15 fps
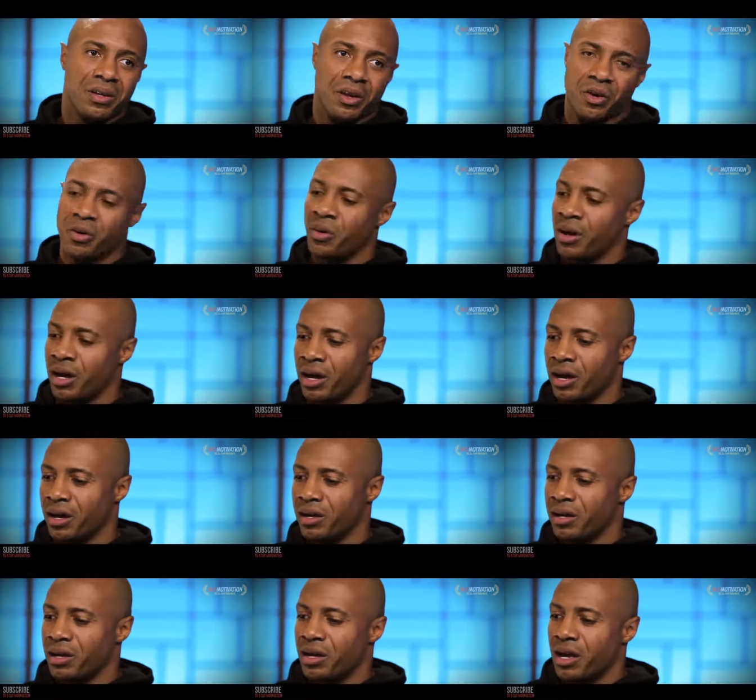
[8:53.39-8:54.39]

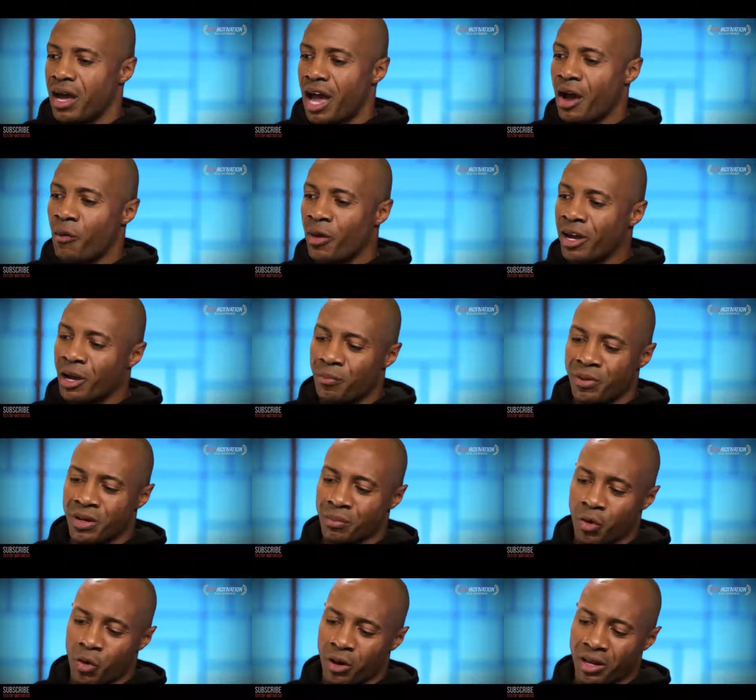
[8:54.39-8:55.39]
I wake up
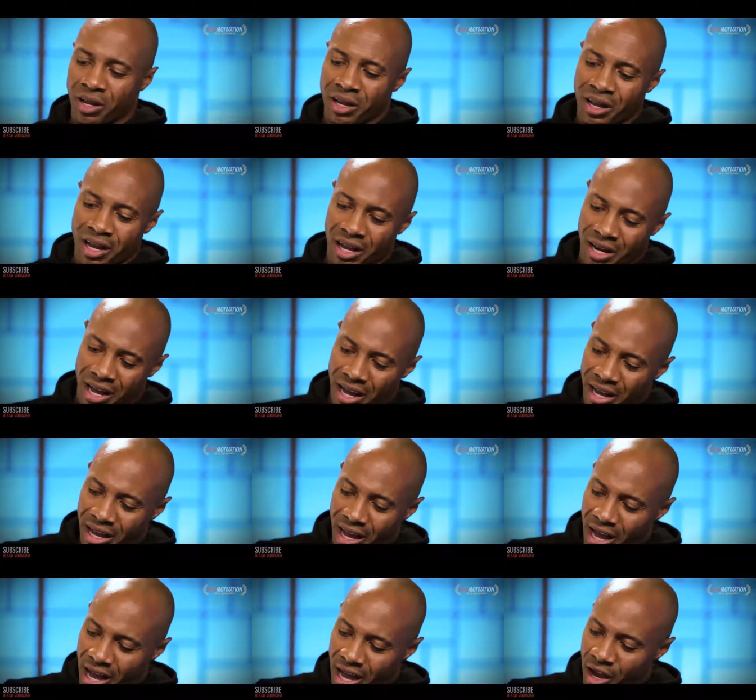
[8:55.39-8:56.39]
in the morning and
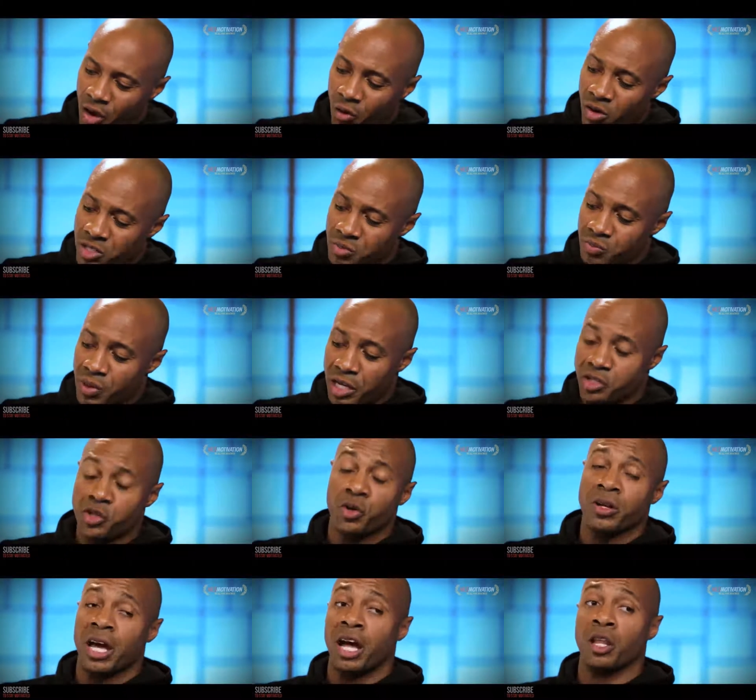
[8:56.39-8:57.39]
I always make
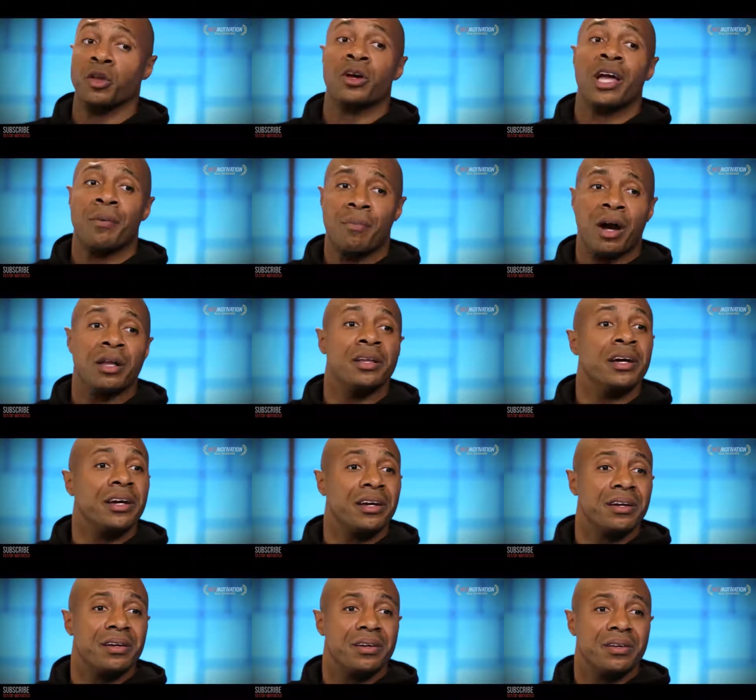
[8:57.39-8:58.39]
sure that I look at my
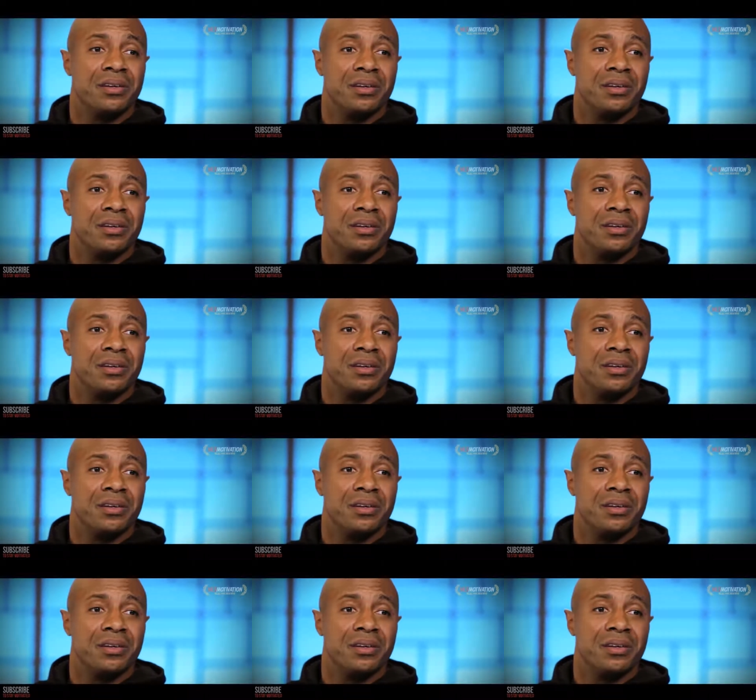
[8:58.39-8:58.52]
leg.